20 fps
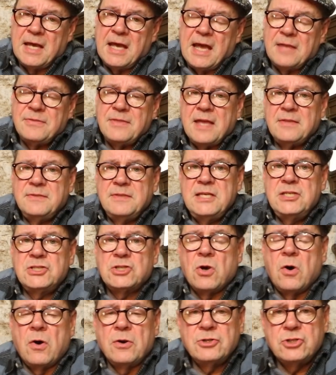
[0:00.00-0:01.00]
And then these
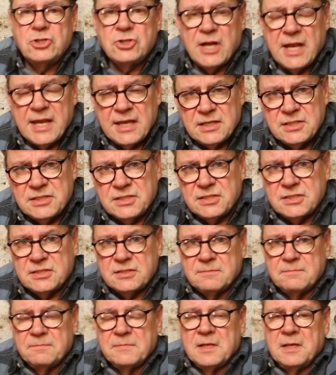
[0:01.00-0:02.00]
contracts
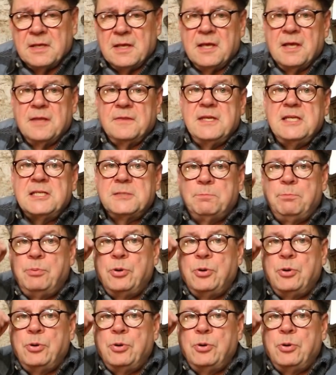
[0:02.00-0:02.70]
these